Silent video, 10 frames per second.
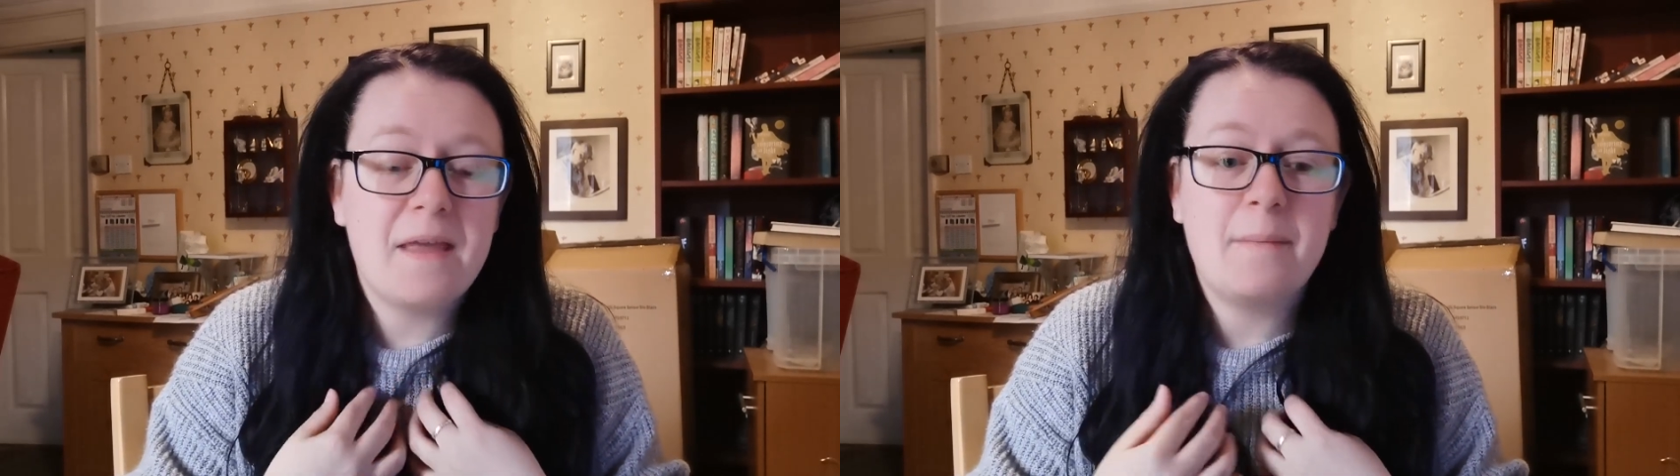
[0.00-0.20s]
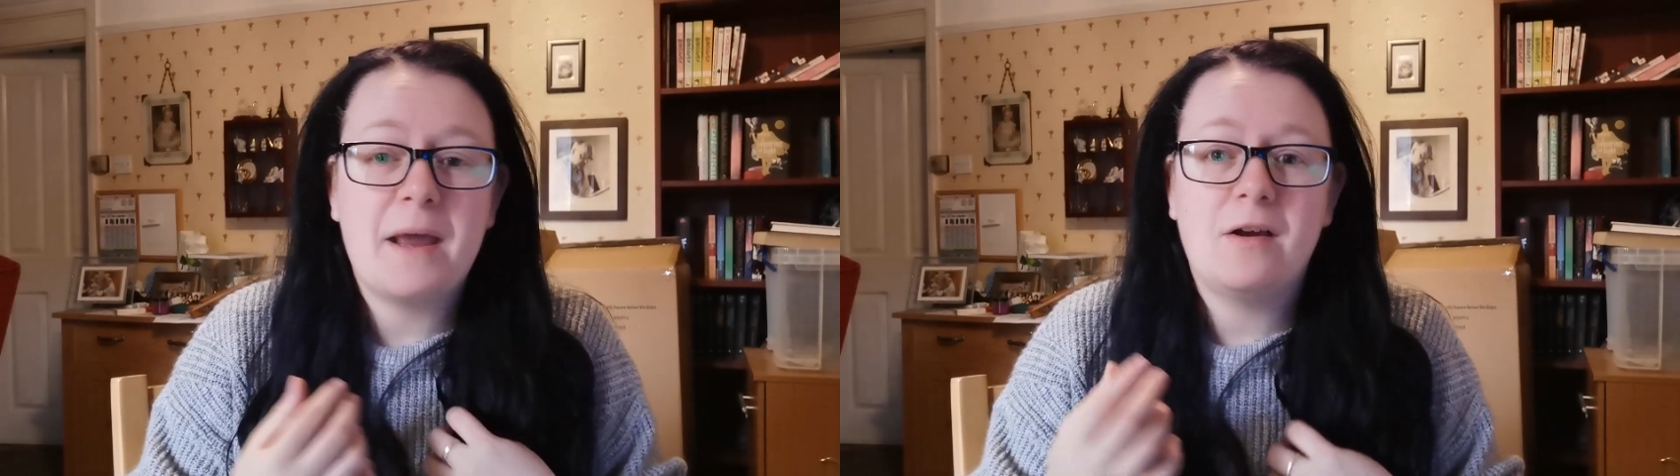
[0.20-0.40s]

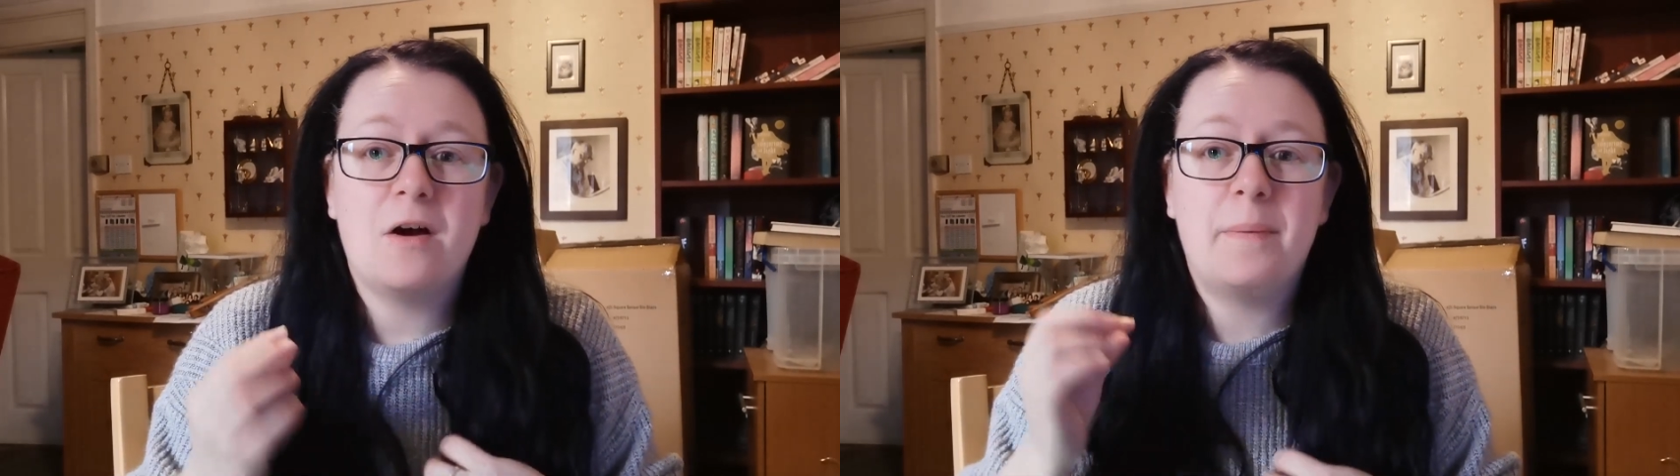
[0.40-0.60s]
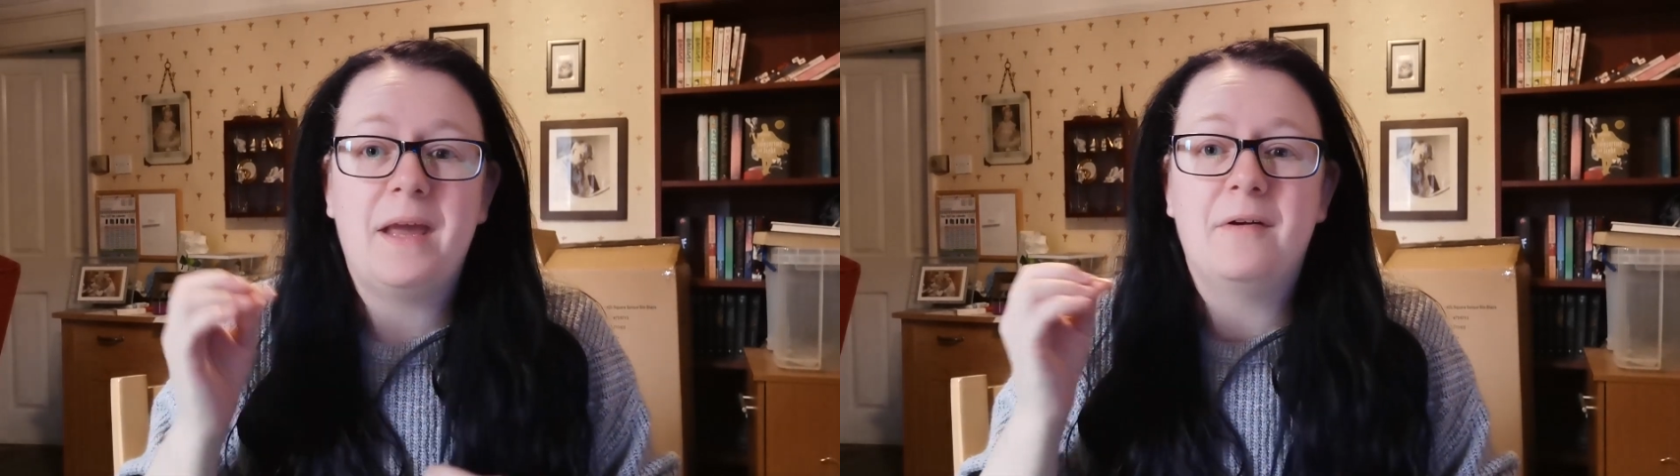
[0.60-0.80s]
They may
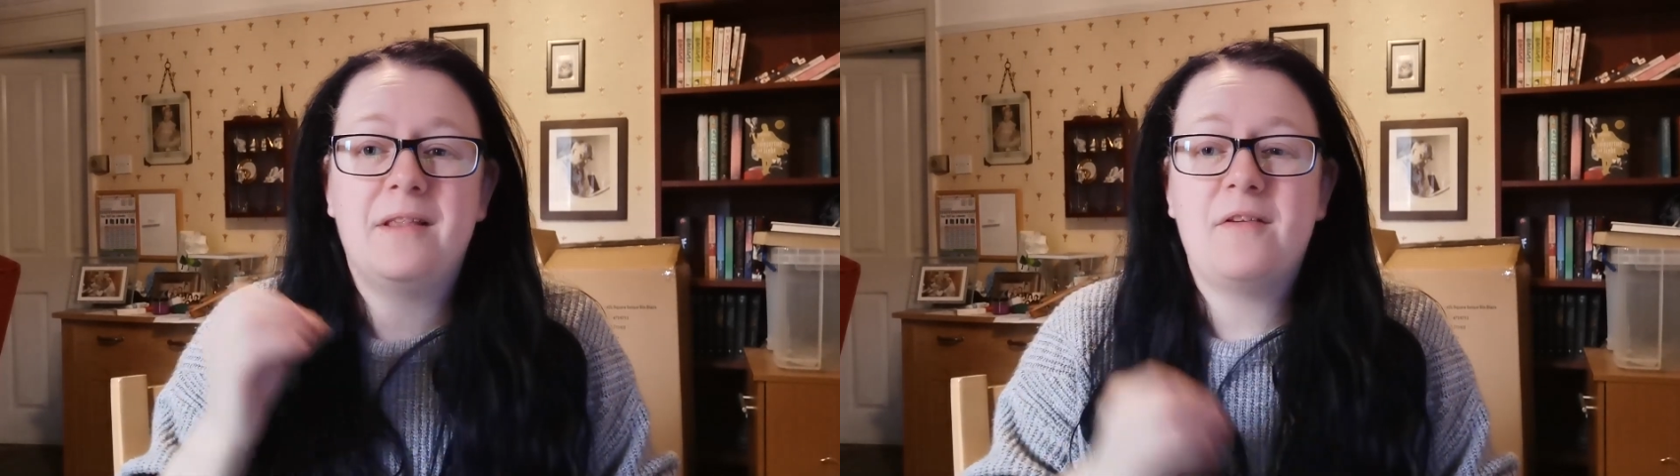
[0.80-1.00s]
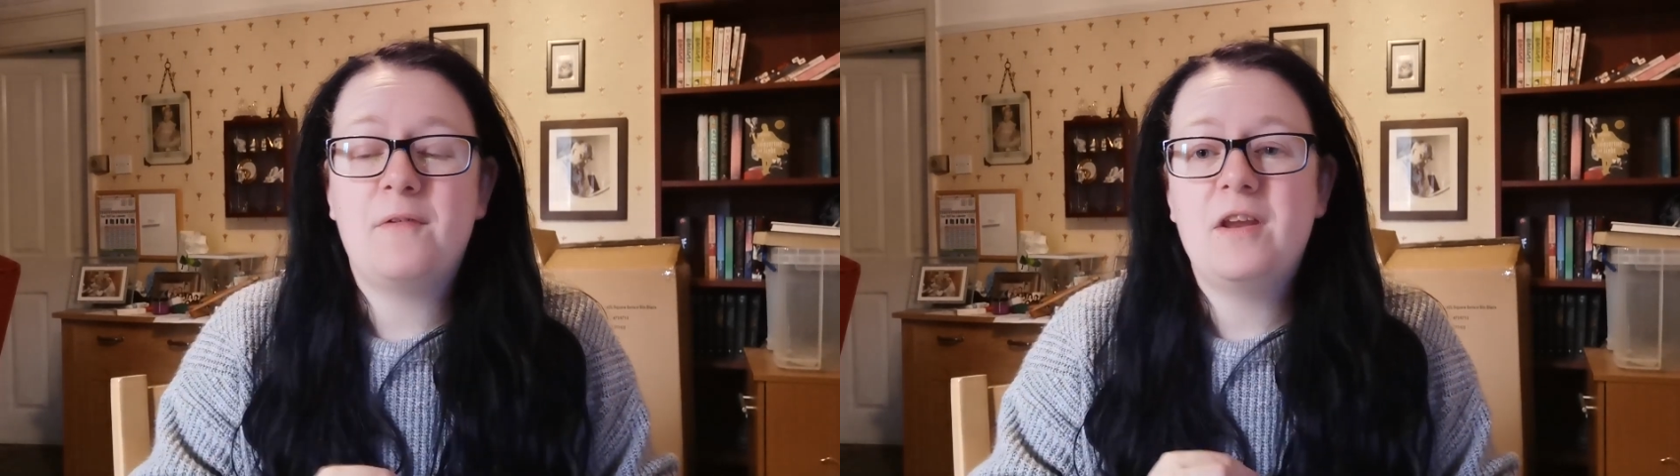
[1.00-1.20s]
not appear
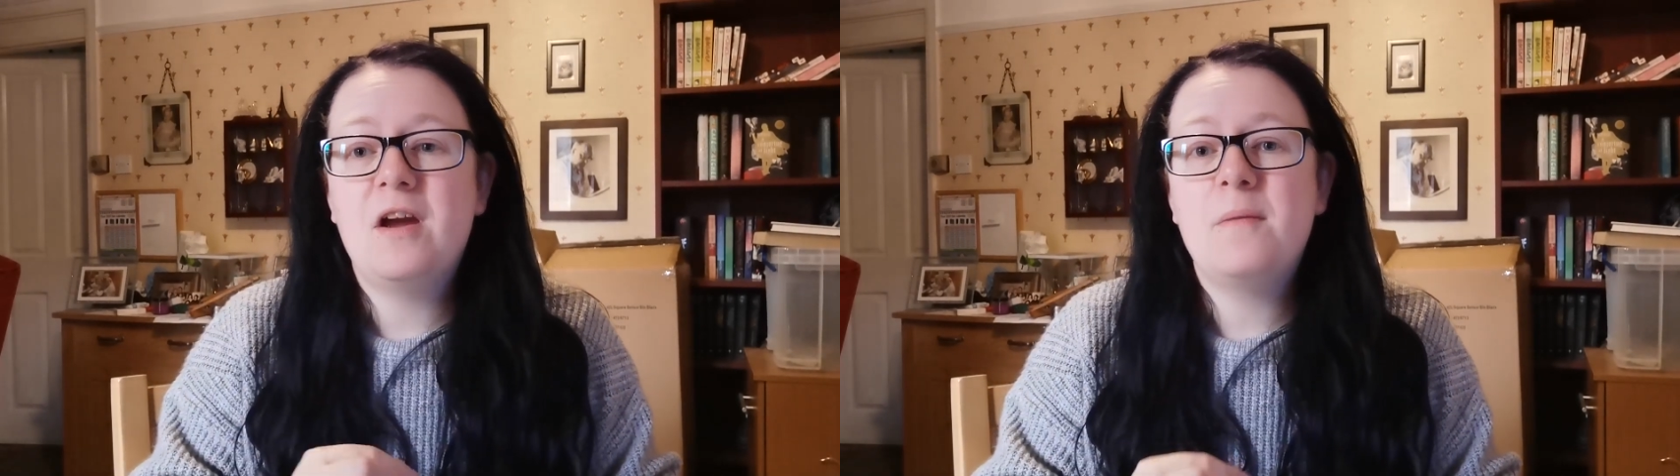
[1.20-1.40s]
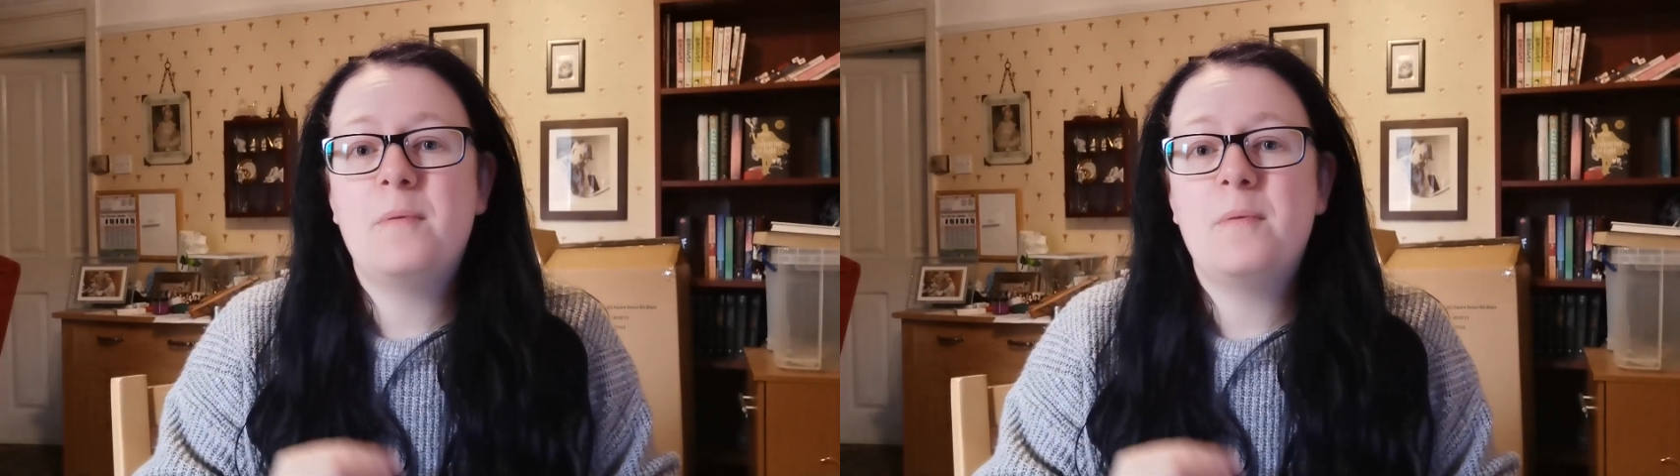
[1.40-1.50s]
in this video,